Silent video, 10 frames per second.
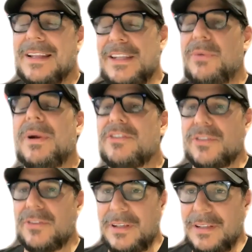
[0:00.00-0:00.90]

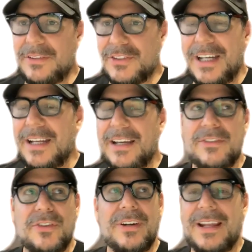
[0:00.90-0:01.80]
Directionally, China has
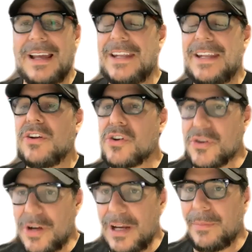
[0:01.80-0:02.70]
done an
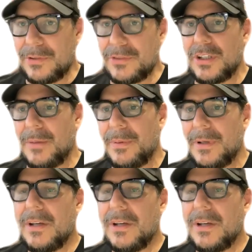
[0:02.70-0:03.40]
incredible job